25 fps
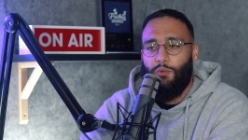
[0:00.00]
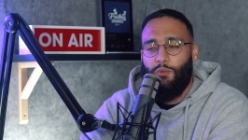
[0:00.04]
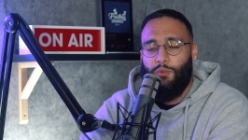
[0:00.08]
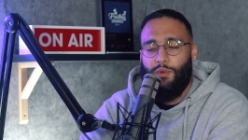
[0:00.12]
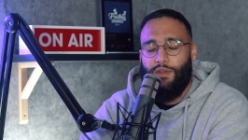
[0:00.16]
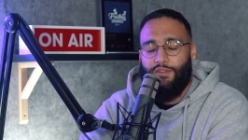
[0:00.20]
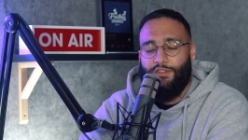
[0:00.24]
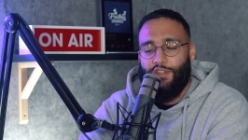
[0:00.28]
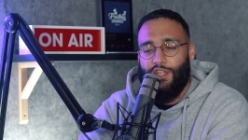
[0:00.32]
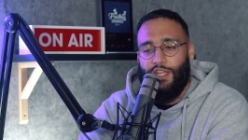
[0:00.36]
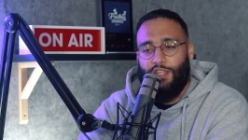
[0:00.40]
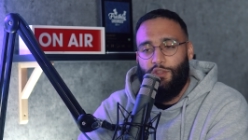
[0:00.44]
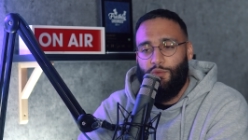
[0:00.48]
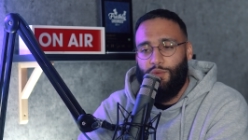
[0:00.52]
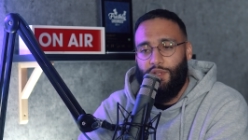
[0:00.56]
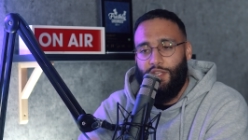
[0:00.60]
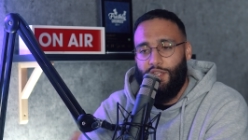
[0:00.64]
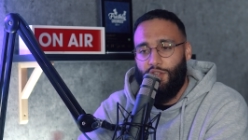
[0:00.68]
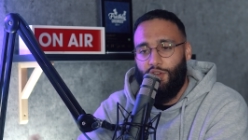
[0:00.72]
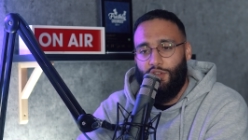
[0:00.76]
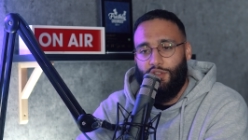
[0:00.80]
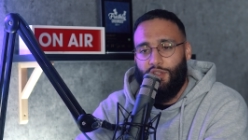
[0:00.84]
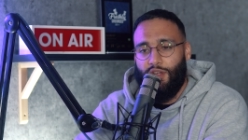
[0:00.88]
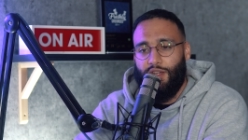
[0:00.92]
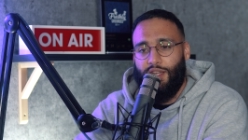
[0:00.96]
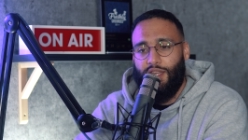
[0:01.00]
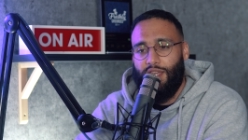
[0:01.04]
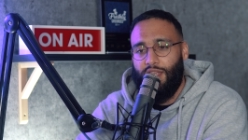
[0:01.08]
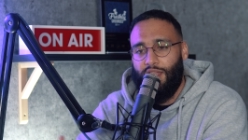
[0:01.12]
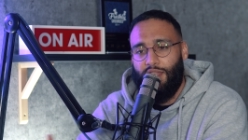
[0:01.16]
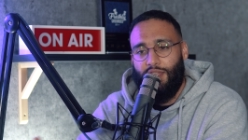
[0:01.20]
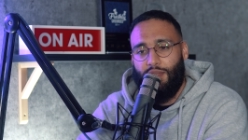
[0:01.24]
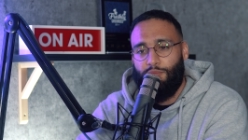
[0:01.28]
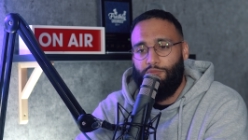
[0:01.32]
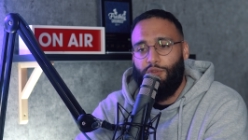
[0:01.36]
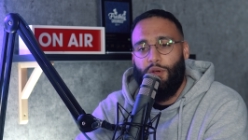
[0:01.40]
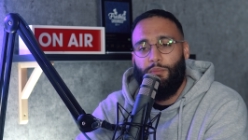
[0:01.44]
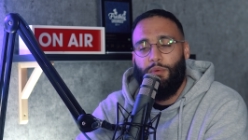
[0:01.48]
we've genuinely not done
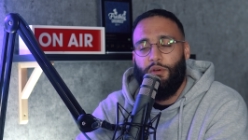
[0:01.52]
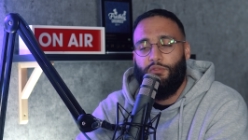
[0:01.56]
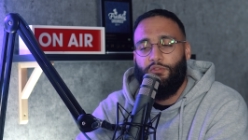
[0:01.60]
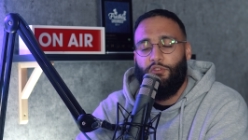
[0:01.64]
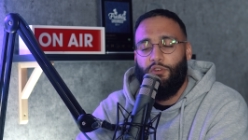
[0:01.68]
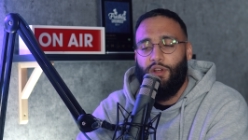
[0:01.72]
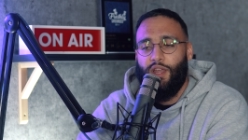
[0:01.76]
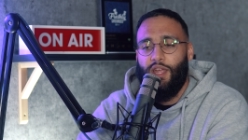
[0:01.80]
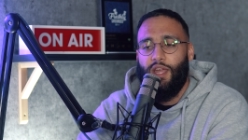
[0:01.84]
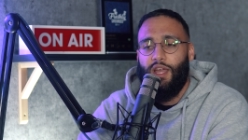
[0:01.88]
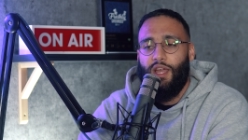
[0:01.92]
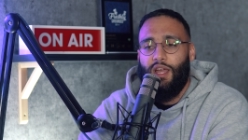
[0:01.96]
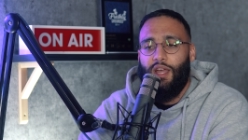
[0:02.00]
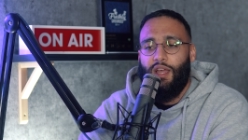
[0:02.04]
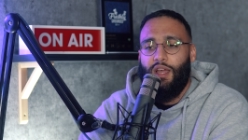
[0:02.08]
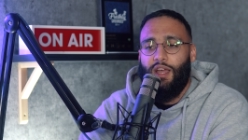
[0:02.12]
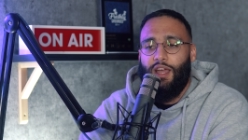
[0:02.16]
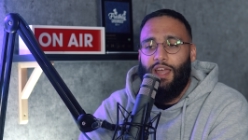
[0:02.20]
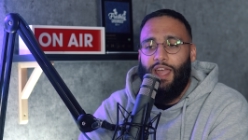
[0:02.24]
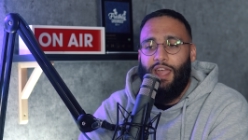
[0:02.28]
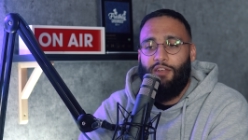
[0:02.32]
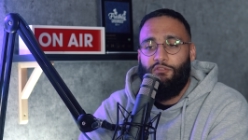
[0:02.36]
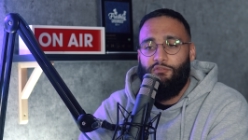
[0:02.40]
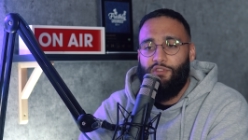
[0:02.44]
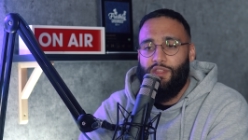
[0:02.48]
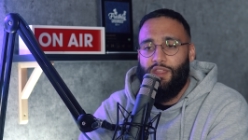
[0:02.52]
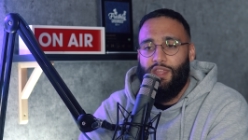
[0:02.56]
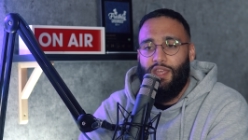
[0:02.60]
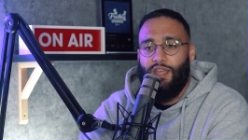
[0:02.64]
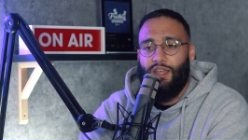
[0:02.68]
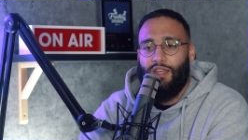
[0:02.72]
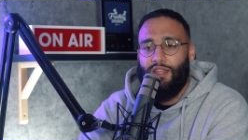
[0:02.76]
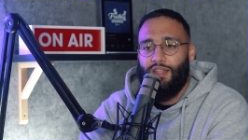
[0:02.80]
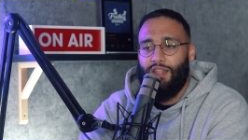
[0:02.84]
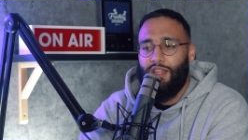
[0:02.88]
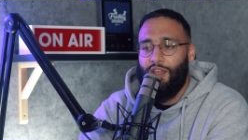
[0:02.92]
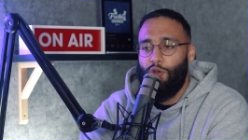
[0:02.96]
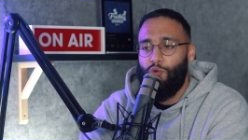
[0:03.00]
anything proper for it.
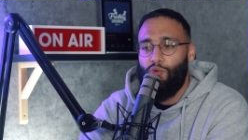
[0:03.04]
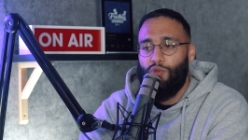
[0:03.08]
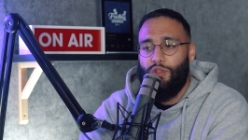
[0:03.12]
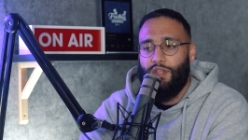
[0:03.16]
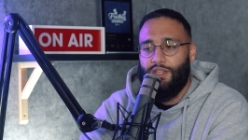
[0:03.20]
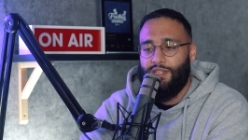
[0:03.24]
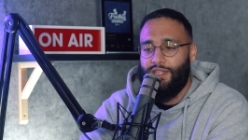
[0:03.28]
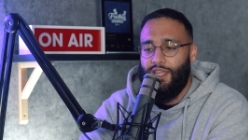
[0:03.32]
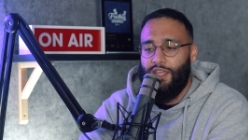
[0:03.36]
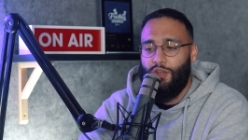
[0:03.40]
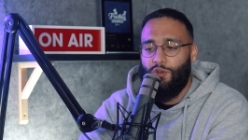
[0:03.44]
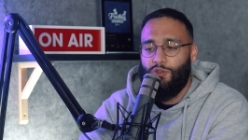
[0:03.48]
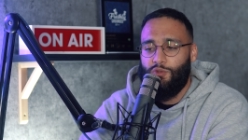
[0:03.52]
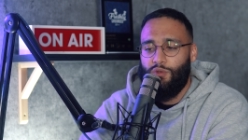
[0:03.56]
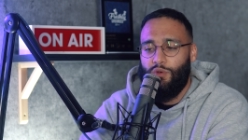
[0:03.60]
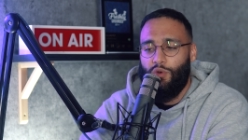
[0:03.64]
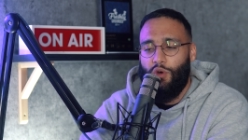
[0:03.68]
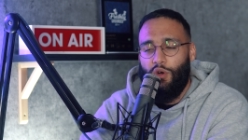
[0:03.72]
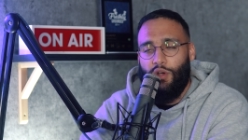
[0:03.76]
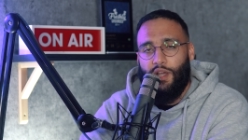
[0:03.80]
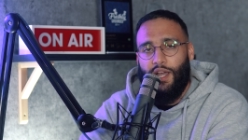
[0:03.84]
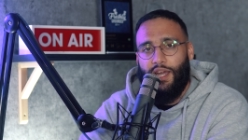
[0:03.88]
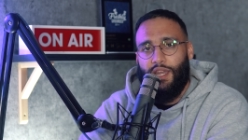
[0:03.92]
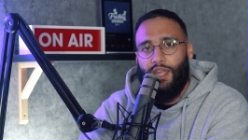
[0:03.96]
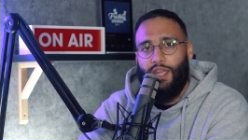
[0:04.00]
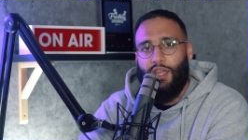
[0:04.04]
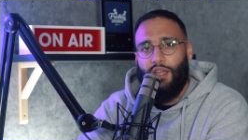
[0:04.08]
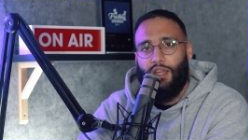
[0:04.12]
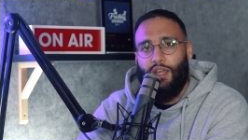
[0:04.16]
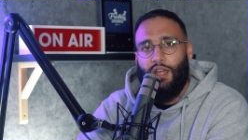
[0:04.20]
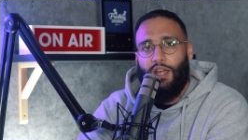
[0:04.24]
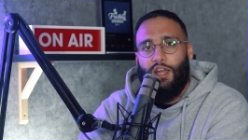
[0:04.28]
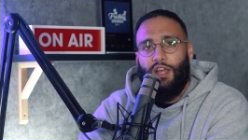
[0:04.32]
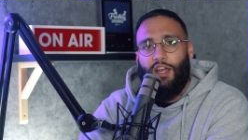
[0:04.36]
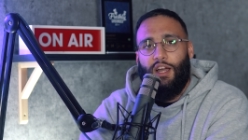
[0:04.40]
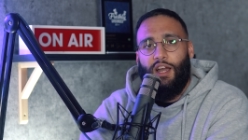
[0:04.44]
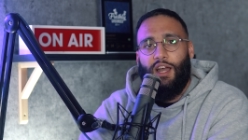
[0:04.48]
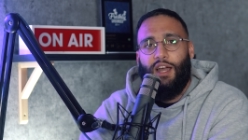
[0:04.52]
Everything, all the sales were organic.
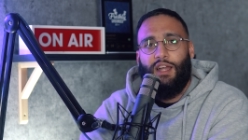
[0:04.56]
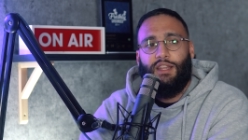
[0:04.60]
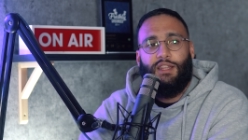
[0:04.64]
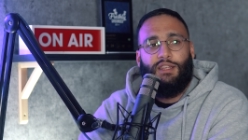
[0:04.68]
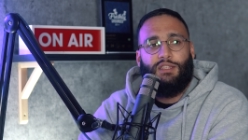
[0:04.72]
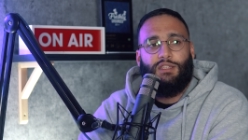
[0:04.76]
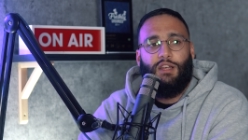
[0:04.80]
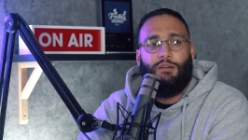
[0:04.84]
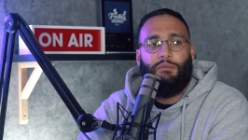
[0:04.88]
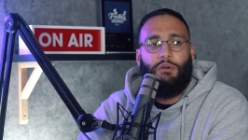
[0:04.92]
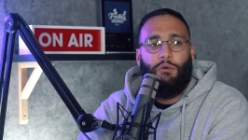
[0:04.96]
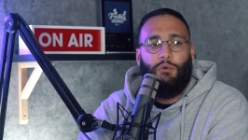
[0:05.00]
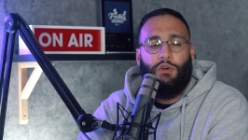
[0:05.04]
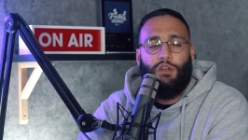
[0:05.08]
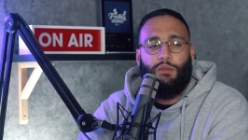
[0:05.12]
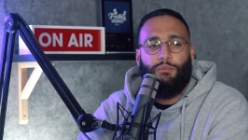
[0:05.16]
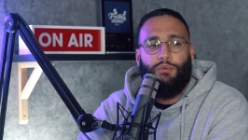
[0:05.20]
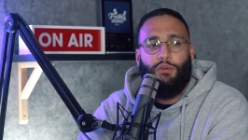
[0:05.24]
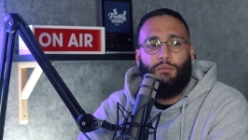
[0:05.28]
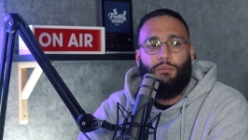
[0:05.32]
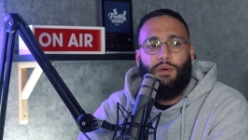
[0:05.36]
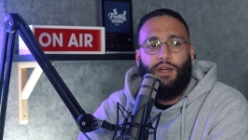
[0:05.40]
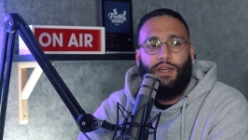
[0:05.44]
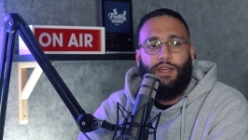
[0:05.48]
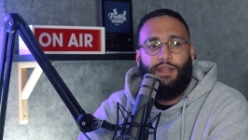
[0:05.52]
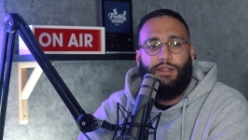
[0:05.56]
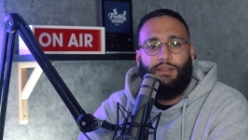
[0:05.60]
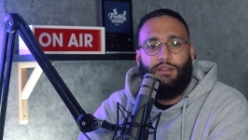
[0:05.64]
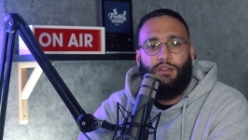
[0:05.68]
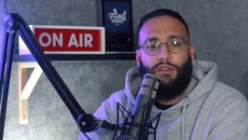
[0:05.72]
And this time I want to put my